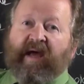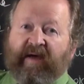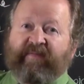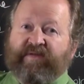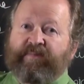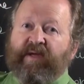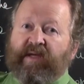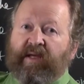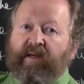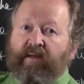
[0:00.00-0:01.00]
have to
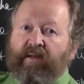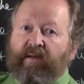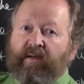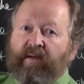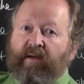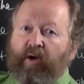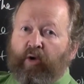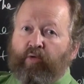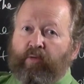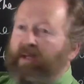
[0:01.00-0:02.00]
be
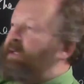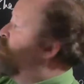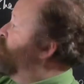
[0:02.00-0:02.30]
whole